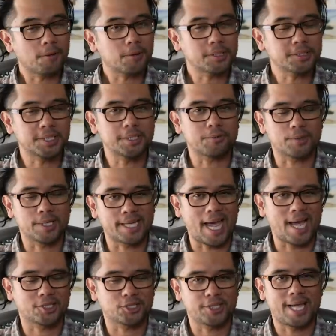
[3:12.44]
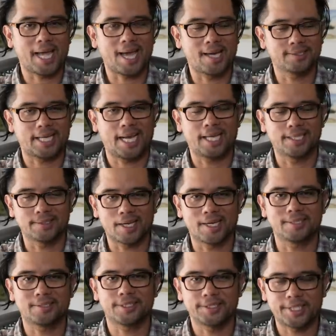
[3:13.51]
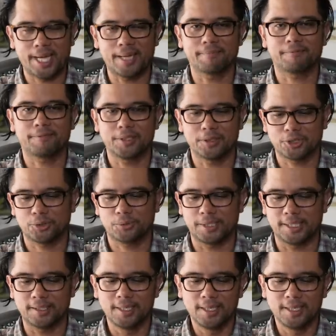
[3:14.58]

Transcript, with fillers: focusing ring actually has a nice damp feel to it.